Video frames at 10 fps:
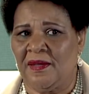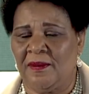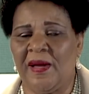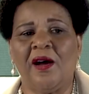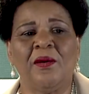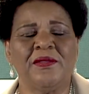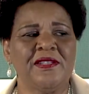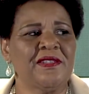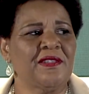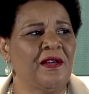My
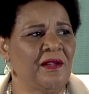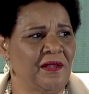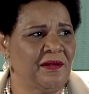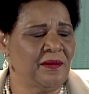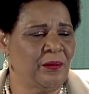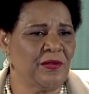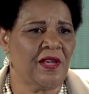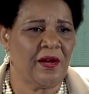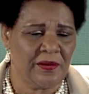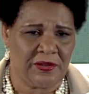oldest son was
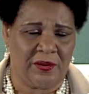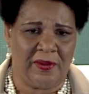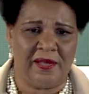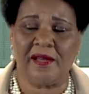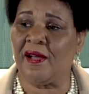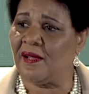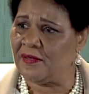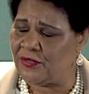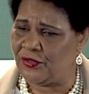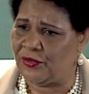also a
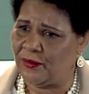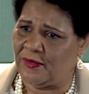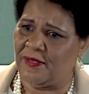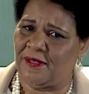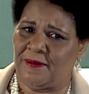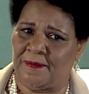college student.